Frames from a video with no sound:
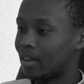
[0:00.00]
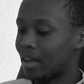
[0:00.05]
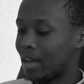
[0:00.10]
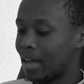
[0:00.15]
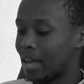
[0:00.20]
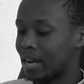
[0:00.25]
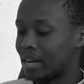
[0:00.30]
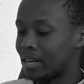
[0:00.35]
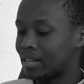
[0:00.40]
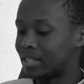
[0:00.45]

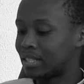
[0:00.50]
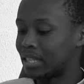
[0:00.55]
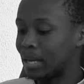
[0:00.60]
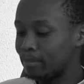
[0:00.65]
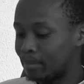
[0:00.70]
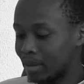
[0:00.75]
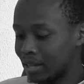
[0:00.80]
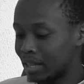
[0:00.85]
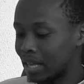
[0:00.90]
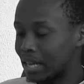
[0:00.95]
And
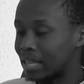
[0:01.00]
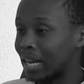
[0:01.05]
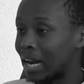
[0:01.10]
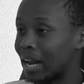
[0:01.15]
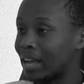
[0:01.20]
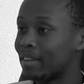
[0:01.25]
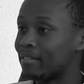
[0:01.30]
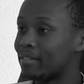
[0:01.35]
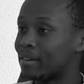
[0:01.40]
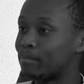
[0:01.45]
same thing that
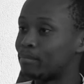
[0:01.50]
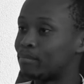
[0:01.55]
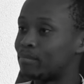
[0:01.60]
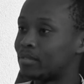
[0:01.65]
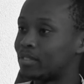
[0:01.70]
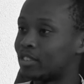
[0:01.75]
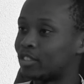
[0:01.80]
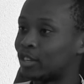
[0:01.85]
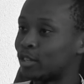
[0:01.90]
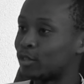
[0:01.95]
I even
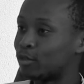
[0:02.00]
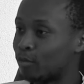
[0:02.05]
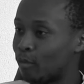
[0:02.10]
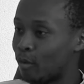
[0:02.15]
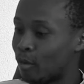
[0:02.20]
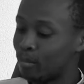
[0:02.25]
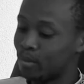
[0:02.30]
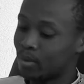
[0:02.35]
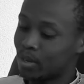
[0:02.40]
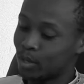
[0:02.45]

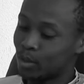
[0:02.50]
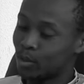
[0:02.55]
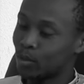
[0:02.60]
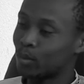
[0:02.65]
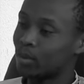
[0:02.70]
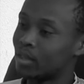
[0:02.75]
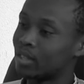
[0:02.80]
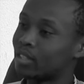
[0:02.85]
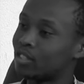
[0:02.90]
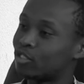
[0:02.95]
transformed
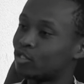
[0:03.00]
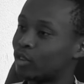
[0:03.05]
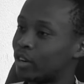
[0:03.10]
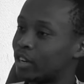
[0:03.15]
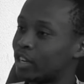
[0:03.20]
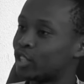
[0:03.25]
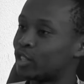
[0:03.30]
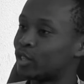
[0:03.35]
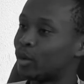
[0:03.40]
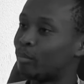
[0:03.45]
into this
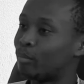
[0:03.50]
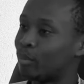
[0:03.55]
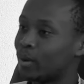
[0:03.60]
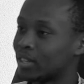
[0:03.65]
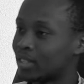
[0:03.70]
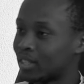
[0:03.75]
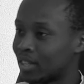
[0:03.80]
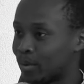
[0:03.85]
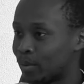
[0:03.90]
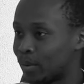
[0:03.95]
traditional
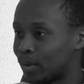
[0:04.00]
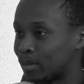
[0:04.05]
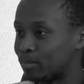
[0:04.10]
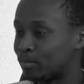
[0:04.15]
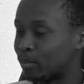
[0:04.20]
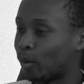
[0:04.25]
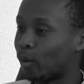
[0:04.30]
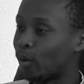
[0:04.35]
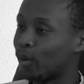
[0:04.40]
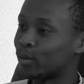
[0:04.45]
person was
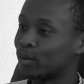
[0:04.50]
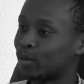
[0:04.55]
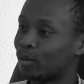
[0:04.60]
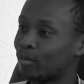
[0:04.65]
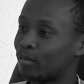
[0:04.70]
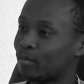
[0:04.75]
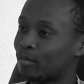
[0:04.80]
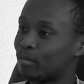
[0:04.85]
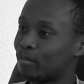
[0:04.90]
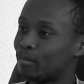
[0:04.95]
because
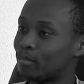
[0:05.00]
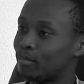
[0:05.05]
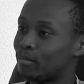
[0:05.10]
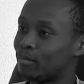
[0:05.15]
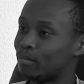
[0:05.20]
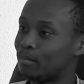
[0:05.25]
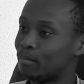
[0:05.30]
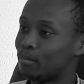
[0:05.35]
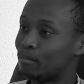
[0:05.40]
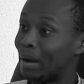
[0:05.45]
of
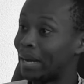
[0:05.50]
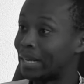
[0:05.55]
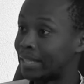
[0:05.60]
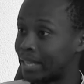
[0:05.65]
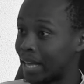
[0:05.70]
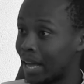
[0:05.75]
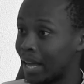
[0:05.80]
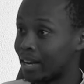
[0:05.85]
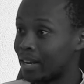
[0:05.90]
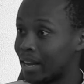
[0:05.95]
my
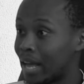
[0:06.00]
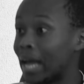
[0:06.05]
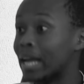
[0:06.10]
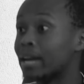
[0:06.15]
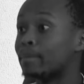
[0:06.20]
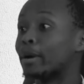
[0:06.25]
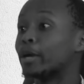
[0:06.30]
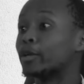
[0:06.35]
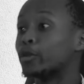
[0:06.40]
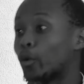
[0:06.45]
dad
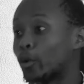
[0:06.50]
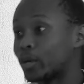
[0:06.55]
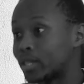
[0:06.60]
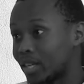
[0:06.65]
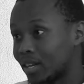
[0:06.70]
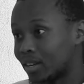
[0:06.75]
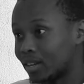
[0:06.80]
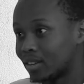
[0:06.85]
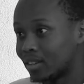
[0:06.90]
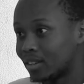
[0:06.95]
and my
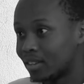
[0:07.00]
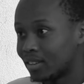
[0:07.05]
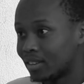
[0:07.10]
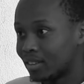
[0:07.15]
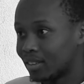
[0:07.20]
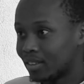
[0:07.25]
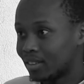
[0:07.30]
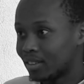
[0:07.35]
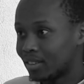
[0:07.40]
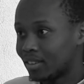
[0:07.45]
daughter.
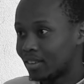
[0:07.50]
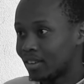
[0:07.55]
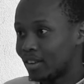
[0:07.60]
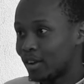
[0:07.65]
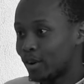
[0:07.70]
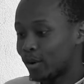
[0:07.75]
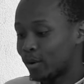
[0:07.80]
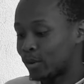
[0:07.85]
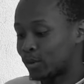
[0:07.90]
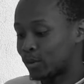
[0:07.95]

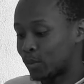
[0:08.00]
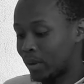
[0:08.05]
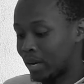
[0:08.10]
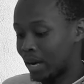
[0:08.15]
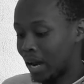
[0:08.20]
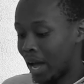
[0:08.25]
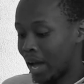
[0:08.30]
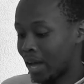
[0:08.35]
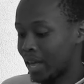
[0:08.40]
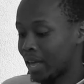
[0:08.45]
Because
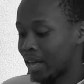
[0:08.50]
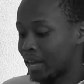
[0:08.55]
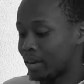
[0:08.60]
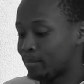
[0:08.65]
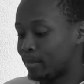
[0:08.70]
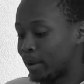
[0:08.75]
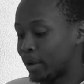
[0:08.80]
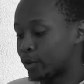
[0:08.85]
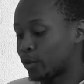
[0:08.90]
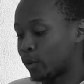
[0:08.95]
when I
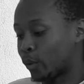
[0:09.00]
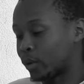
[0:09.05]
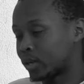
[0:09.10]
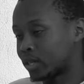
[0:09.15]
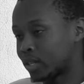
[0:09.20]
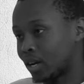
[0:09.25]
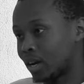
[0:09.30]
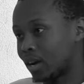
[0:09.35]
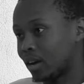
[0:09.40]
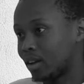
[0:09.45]
had my
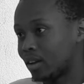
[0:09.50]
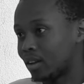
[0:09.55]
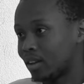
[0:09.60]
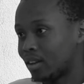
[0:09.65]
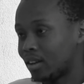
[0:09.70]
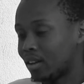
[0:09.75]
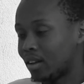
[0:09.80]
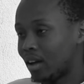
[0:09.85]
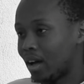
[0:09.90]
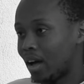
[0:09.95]
daughter,
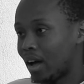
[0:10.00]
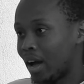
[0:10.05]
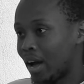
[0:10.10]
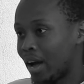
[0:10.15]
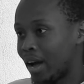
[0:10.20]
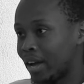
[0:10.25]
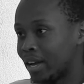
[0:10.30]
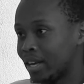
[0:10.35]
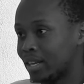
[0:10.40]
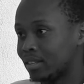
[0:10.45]

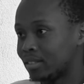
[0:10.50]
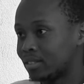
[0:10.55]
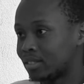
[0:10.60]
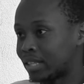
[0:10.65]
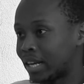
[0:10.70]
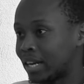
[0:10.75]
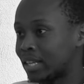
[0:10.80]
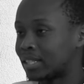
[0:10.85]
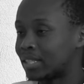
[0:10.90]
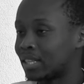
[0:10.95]
I
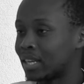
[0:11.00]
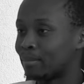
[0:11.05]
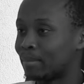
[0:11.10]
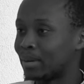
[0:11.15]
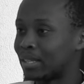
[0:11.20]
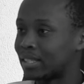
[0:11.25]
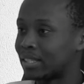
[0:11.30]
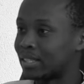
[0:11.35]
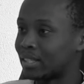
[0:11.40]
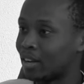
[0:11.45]
started seeing
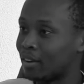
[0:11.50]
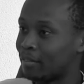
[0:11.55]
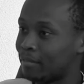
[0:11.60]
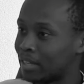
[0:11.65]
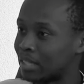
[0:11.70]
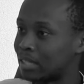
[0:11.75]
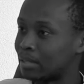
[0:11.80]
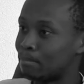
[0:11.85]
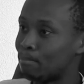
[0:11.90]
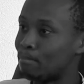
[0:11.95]

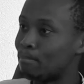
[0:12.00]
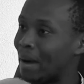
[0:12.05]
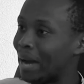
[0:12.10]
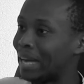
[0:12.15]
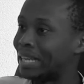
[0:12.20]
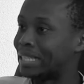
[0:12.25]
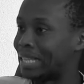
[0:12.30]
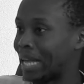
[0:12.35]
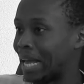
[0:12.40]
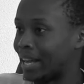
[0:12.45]
myself as
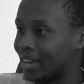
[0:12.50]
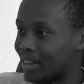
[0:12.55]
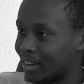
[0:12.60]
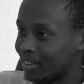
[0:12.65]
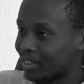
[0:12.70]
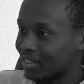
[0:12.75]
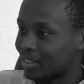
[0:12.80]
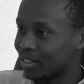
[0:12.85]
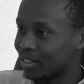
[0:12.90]
my dad,